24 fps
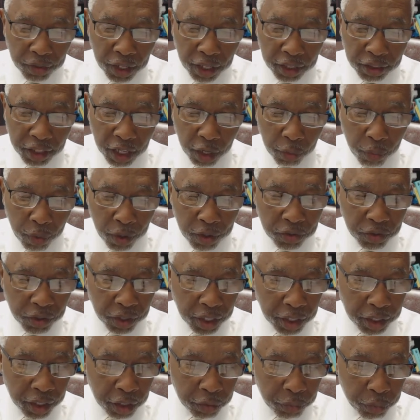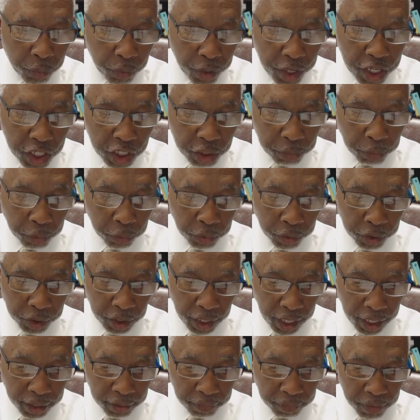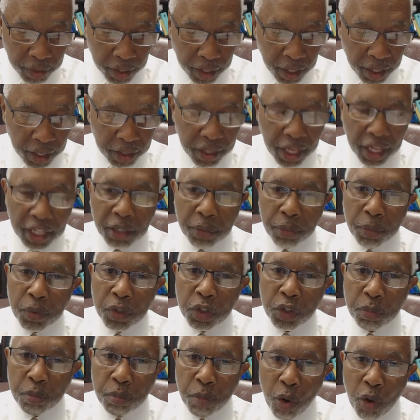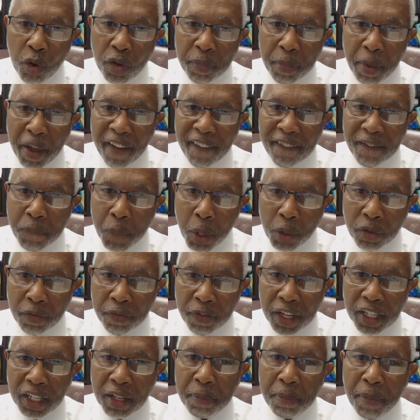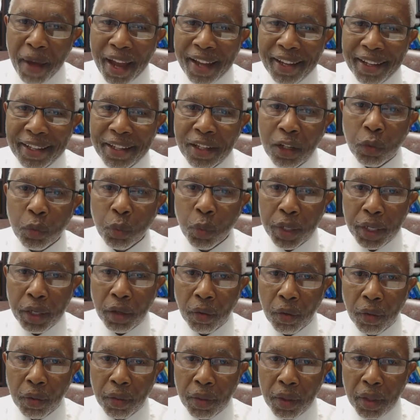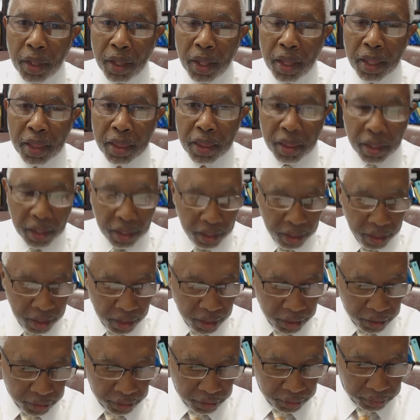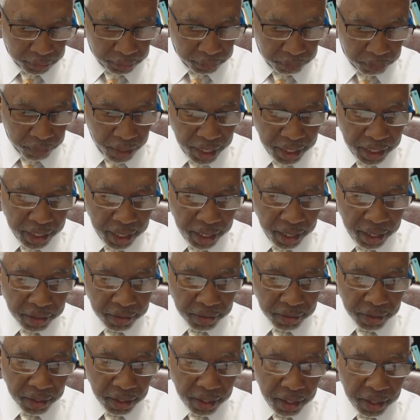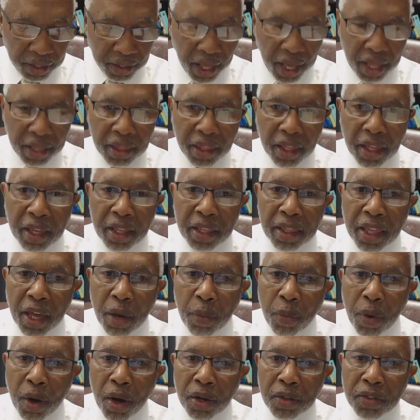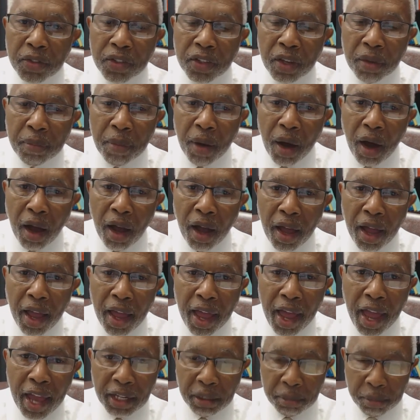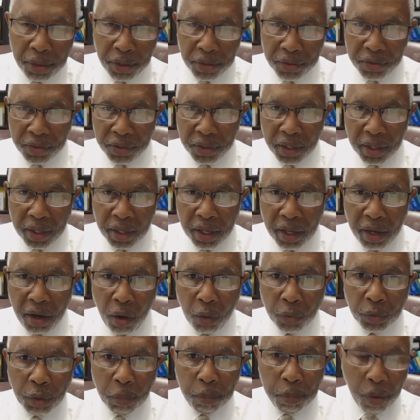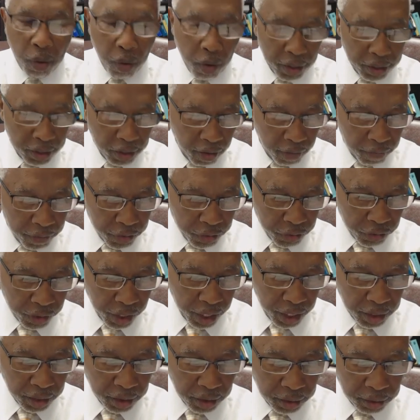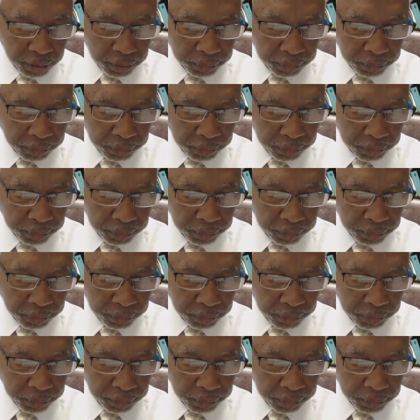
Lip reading: that there was an unreasonable delay, that it was motivated by ill will. That is, that there was some animus on the part of the state.